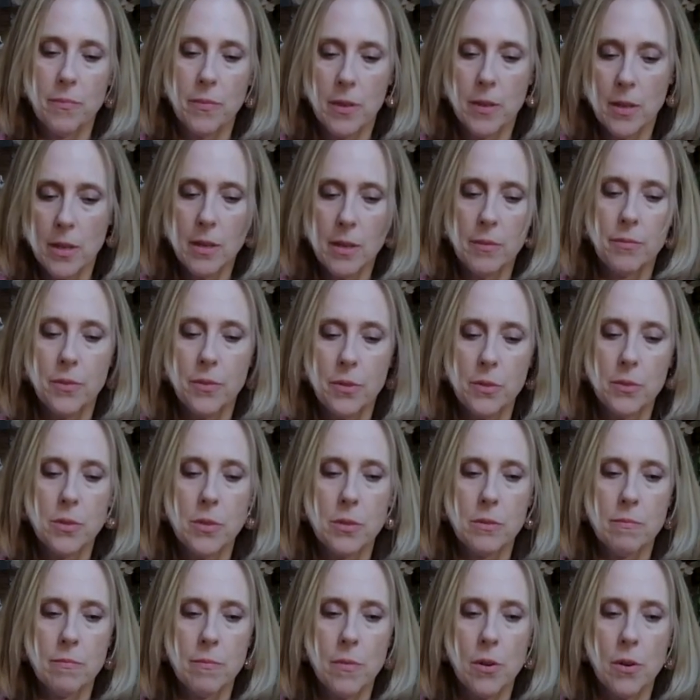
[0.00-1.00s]
if you
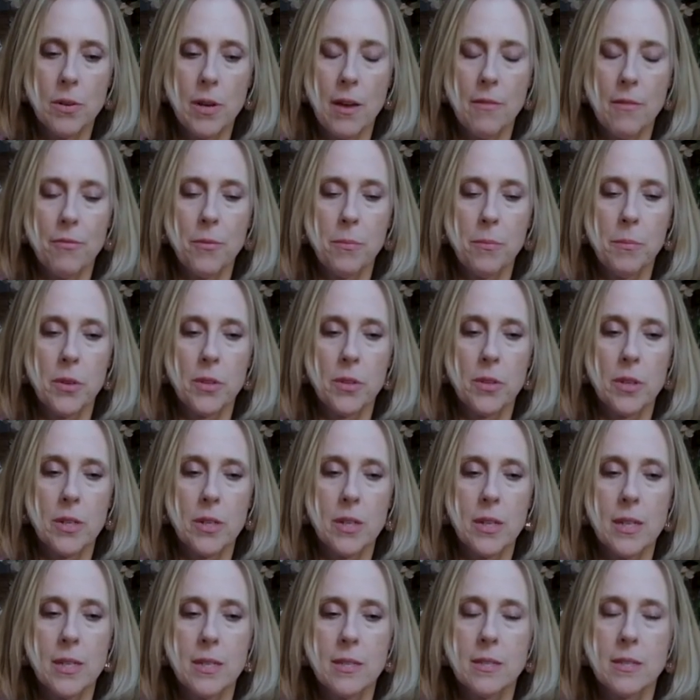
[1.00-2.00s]
are not familiar,
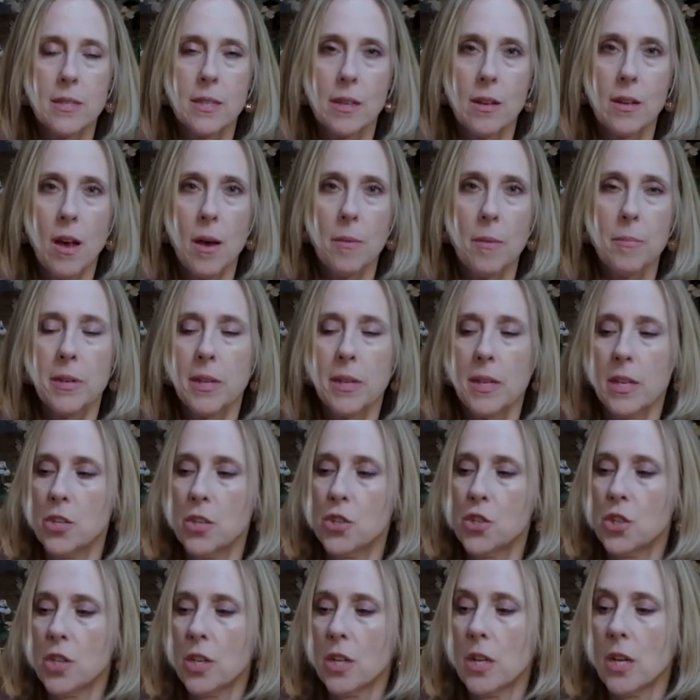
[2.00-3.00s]
is the
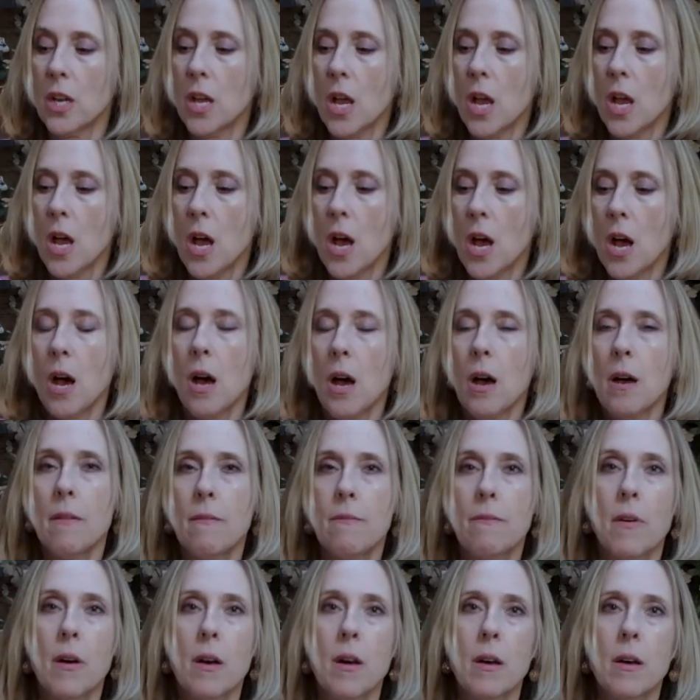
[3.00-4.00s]
combination
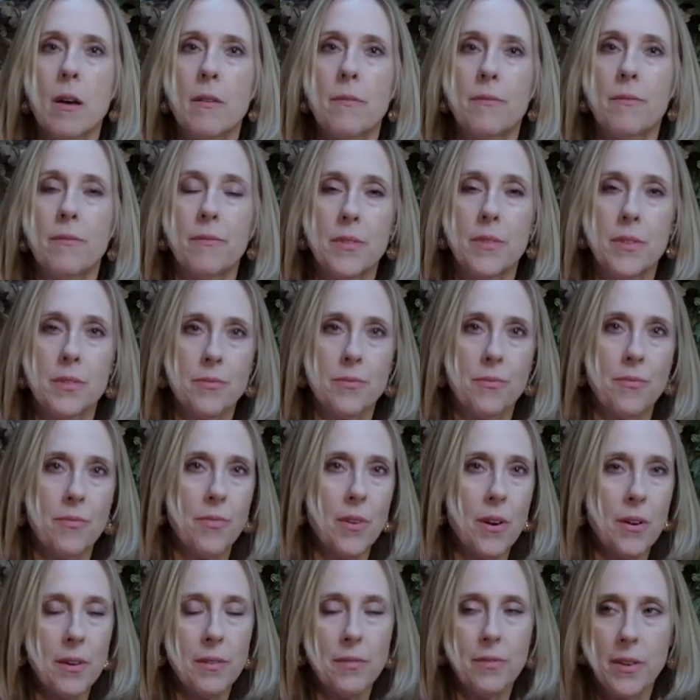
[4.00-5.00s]
of this
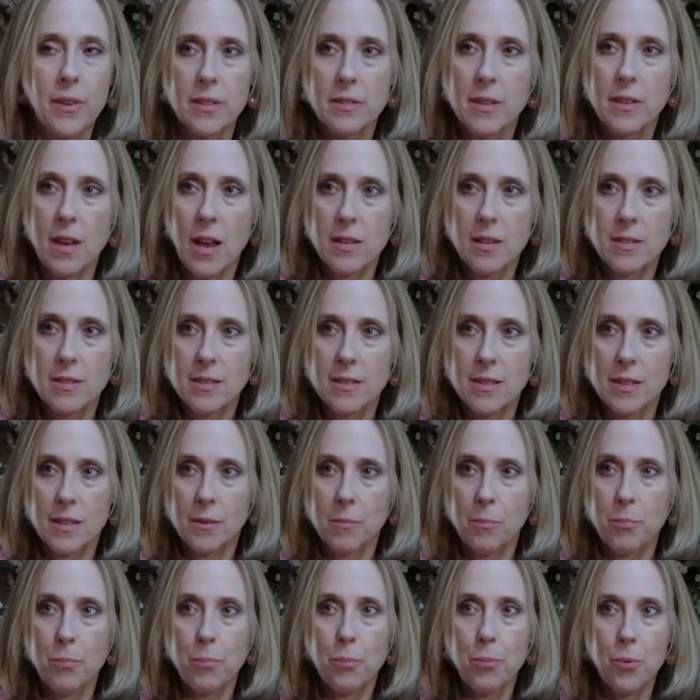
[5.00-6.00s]
very fantastic
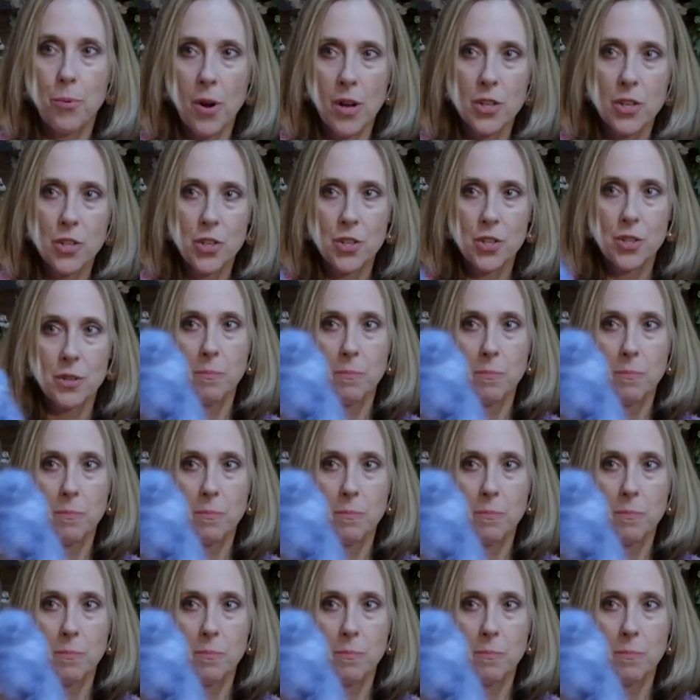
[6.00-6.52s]
brushed